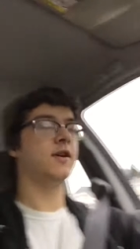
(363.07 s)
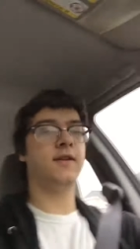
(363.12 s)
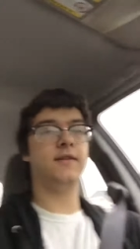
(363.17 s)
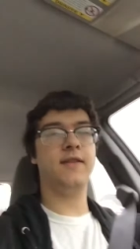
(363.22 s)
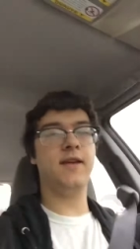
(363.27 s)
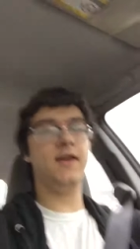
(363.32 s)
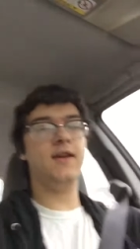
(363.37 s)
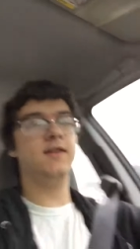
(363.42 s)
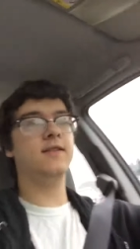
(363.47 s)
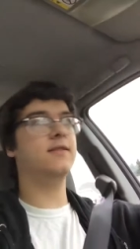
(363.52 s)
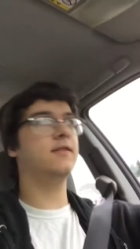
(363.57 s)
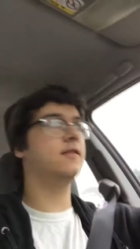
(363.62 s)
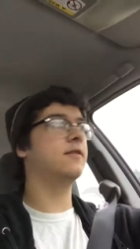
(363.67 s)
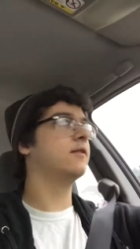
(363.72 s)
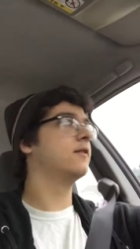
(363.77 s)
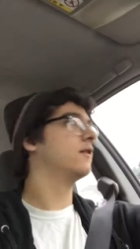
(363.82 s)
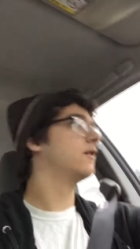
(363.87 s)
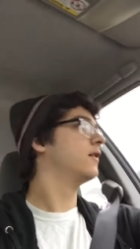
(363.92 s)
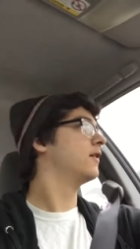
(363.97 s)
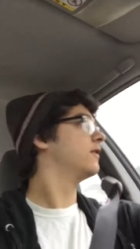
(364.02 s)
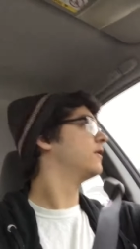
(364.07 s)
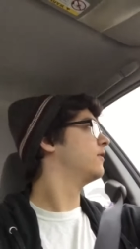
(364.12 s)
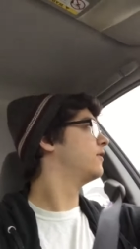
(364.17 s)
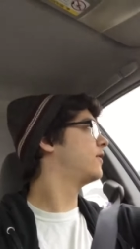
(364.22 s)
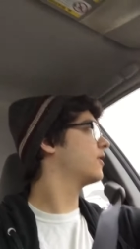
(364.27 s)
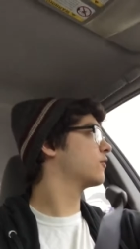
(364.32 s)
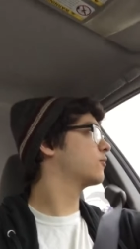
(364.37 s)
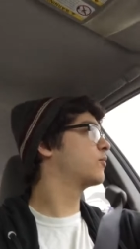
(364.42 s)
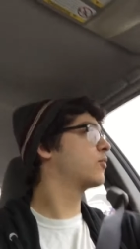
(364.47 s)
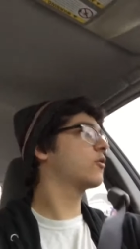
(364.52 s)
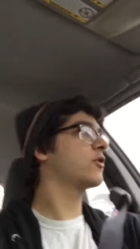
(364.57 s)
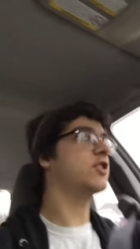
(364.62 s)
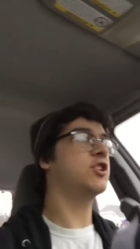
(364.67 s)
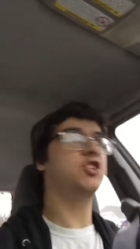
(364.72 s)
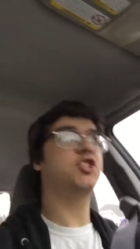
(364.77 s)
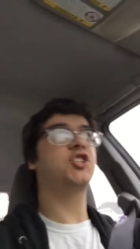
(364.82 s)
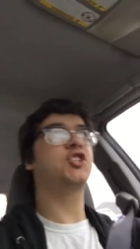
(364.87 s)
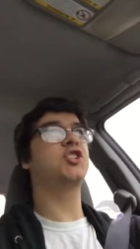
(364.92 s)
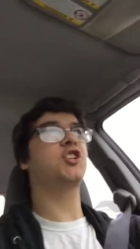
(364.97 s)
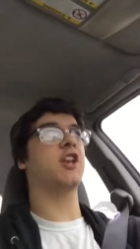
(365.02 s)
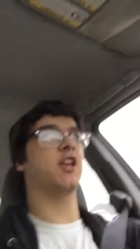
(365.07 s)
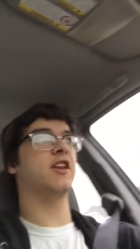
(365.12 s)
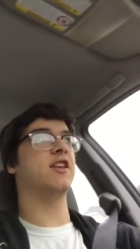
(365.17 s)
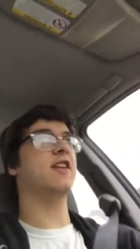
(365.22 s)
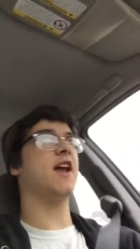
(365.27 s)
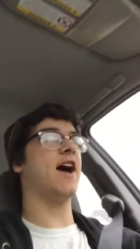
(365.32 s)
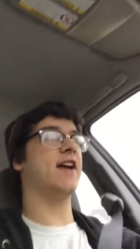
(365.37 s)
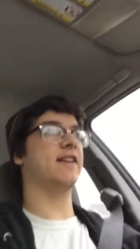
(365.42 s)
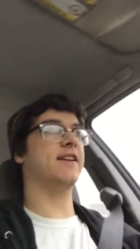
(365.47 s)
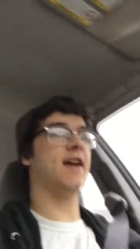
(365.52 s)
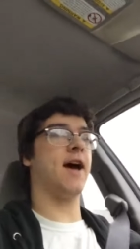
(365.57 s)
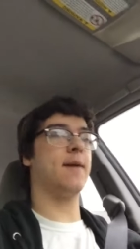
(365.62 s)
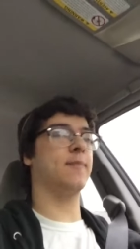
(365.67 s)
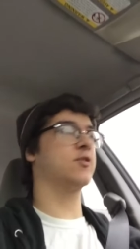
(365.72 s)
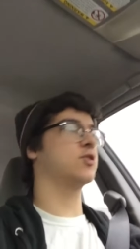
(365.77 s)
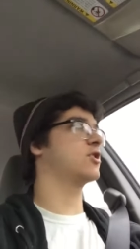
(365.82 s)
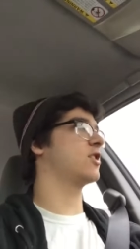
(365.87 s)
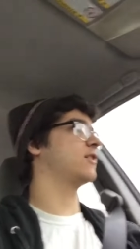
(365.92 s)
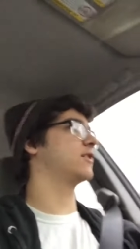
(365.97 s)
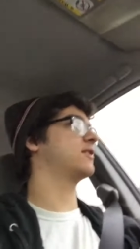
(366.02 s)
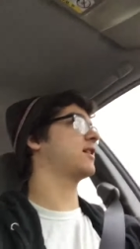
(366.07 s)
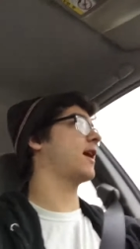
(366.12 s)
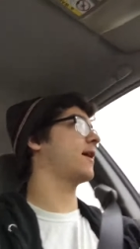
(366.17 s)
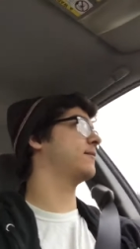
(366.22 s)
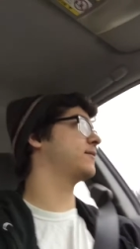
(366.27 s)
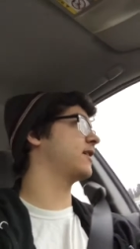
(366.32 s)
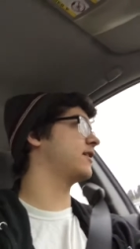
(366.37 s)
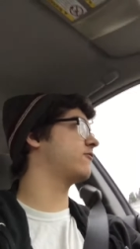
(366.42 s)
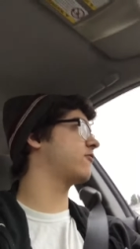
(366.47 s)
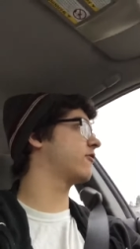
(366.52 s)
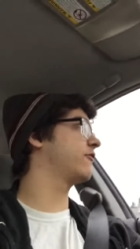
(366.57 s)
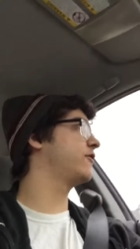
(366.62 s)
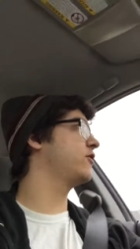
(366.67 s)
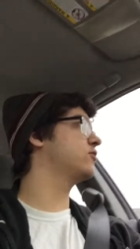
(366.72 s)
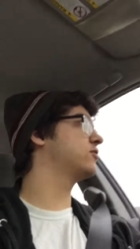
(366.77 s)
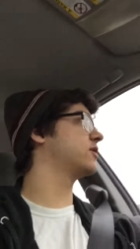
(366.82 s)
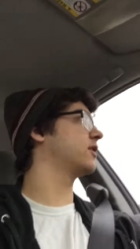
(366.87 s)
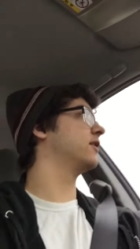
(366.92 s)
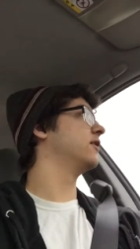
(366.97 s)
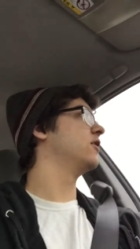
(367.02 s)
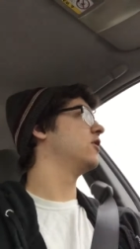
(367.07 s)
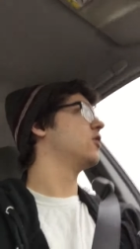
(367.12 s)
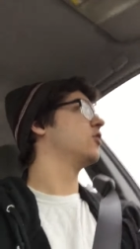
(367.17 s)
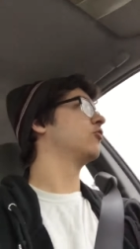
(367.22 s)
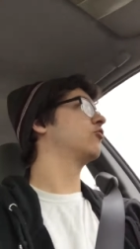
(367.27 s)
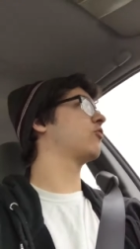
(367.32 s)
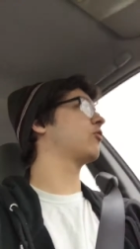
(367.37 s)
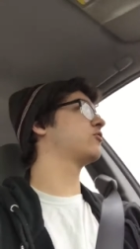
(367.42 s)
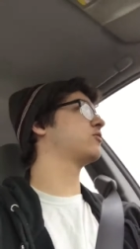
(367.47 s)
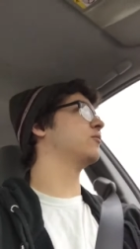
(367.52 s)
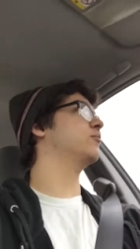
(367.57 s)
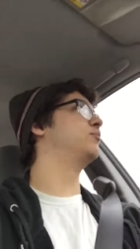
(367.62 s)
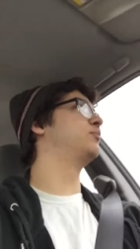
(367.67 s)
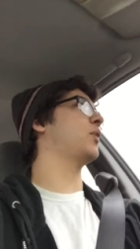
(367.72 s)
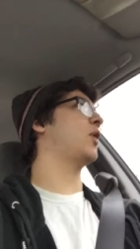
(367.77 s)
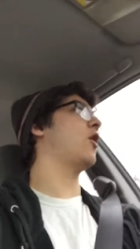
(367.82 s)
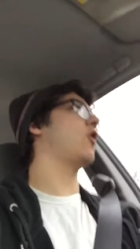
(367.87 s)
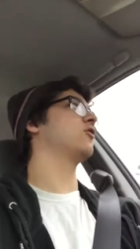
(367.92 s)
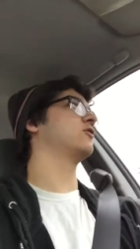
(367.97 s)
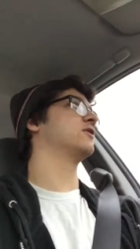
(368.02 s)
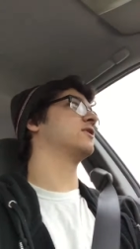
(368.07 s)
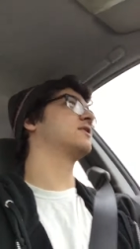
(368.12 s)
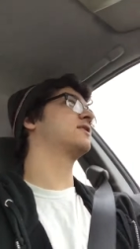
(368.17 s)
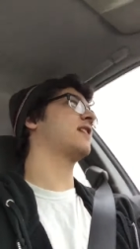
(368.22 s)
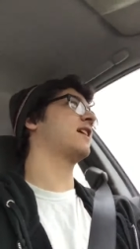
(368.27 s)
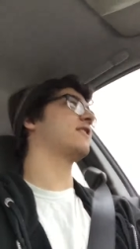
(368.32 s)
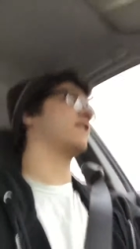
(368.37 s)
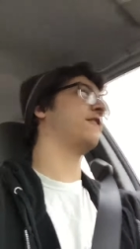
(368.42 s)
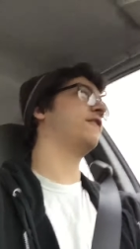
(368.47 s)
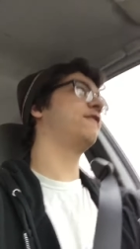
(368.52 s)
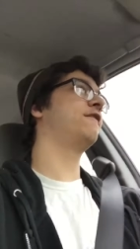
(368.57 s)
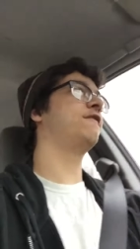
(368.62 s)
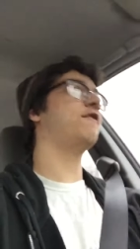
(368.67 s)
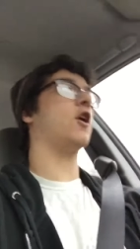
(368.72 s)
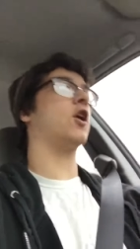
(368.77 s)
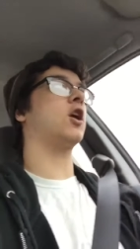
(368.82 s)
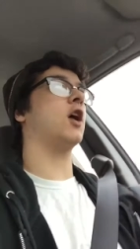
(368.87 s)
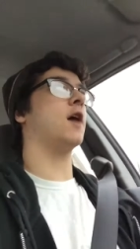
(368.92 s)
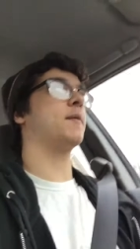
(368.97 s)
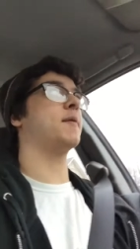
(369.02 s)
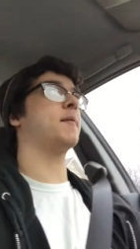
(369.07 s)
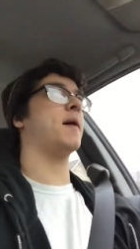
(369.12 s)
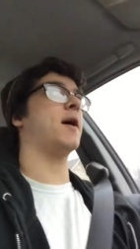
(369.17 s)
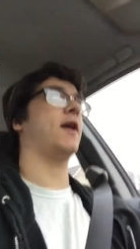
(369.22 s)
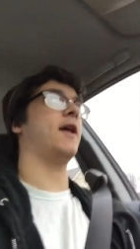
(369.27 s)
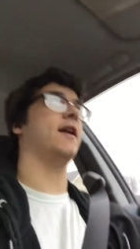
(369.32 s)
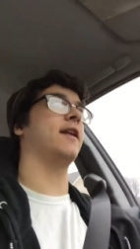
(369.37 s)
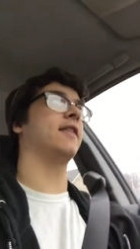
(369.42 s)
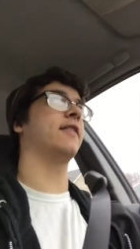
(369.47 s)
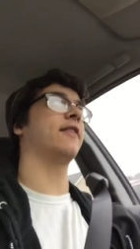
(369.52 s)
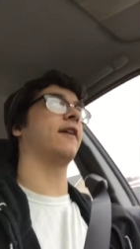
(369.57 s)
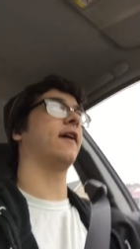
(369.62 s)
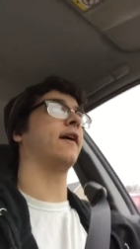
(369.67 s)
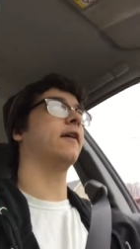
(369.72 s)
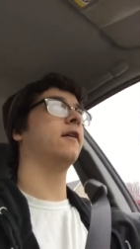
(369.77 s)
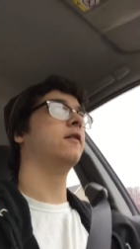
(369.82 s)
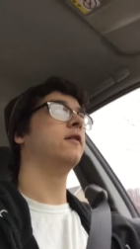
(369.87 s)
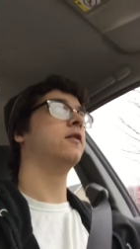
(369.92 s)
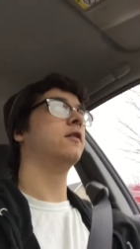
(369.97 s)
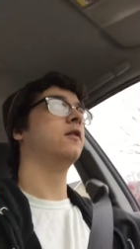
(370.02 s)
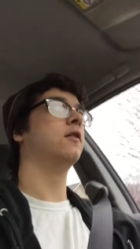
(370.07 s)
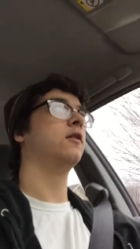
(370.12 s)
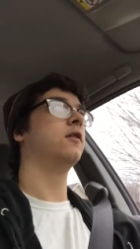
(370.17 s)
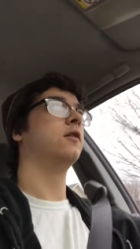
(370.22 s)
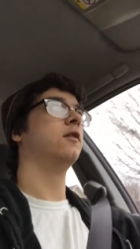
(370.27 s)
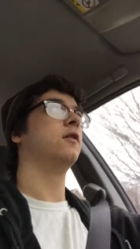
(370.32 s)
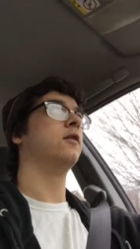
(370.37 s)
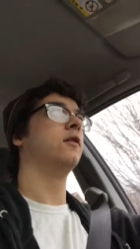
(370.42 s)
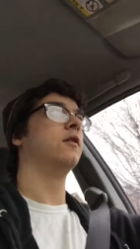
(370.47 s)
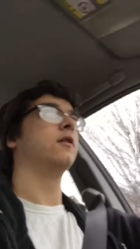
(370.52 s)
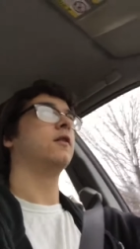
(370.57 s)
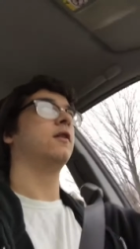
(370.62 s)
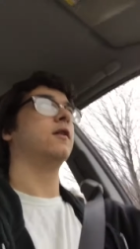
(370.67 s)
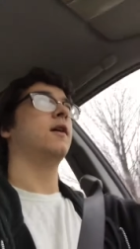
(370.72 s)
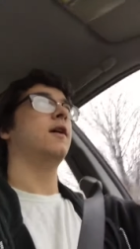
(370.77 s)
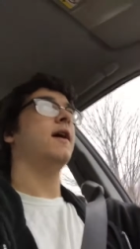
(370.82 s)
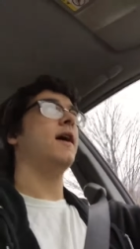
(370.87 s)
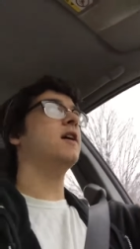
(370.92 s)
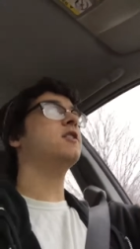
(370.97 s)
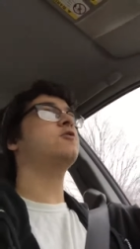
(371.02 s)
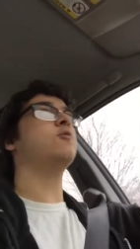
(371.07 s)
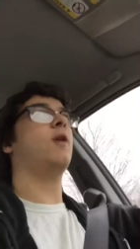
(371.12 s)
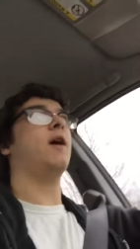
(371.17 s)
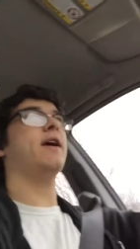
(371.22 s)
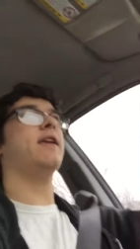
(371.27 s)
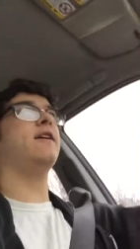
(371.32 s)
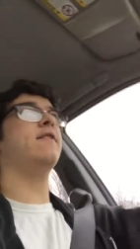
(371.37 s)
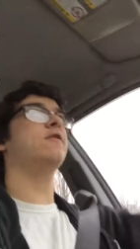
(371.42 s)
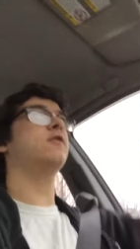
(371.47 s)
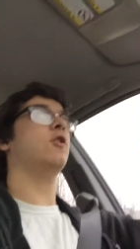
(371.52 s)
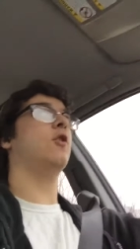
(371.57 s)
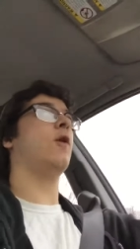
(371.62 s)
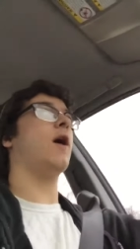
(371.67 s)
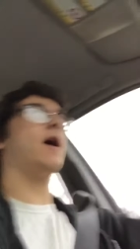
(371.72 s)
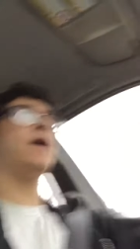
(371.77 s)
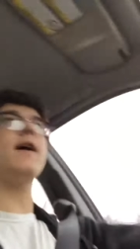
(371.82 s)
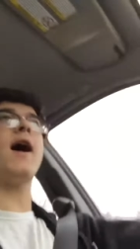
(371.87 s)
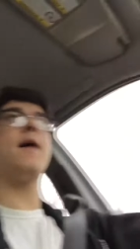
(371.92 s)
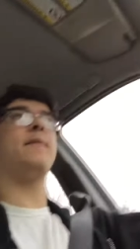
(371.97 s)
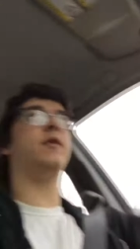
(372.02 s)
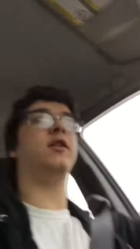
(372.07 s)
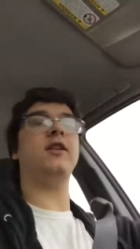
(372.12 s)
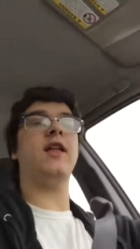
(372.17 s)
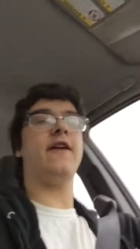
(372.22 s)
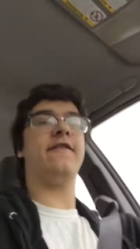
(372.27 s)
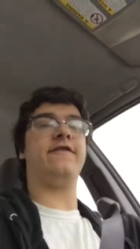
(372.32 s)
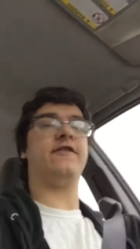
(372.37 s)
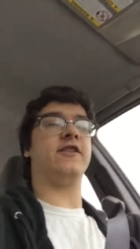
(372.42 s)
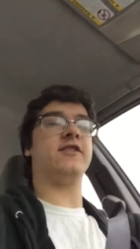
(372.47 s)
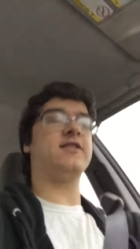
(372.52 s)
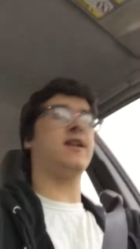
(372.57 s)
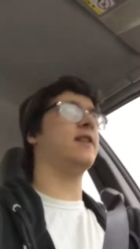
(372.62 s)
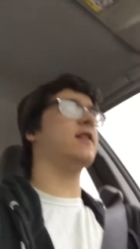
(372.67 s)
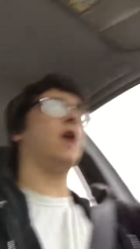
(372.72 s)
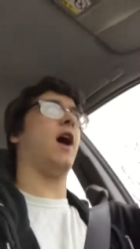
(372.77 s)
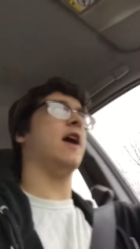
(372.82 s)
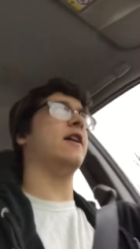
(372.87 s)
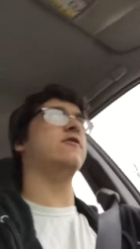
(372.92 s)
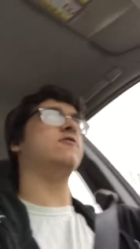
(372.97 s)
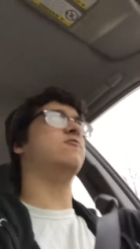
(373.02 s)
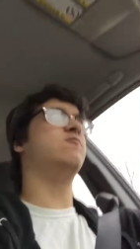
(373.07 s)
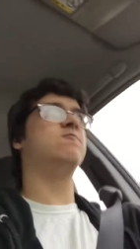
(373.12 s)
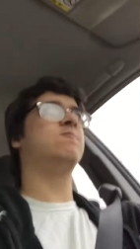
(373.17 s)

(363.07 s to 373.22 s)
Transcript: They they're pretty shitty 99% of the time. They refuse to grow some balls and stand the fuck up about anything. That's why, even though I, I'm a leftist, I, I